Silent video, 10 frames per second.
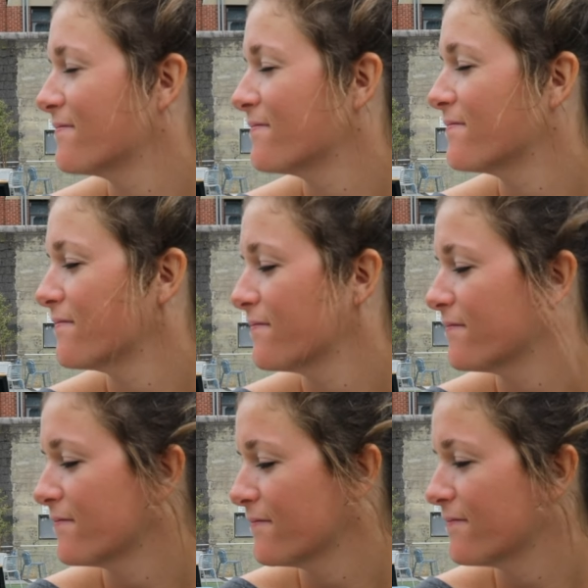
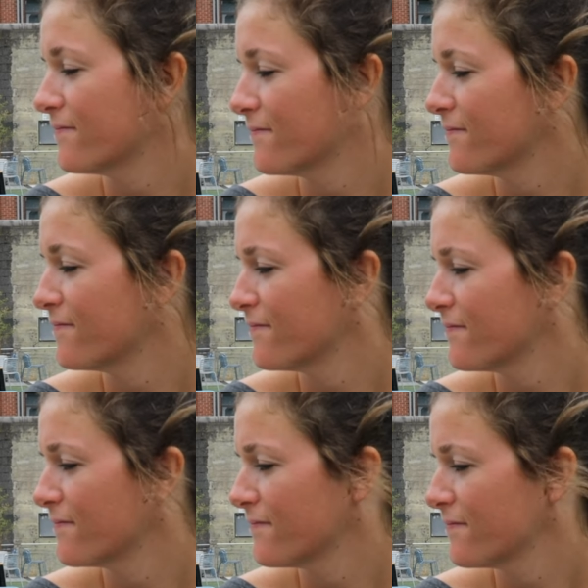
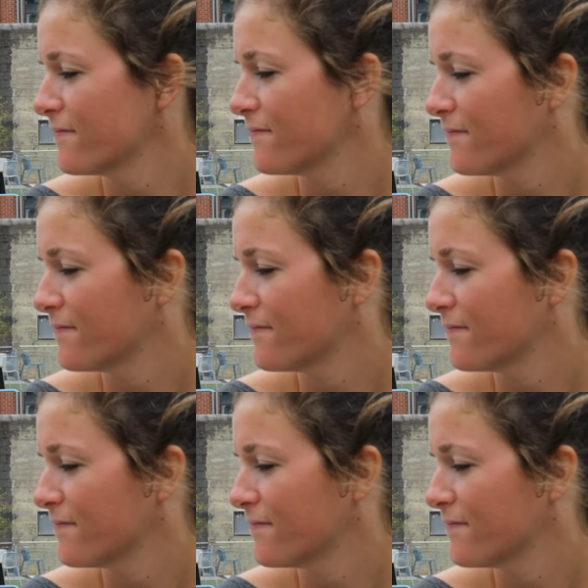No words are spoken by the person on screen.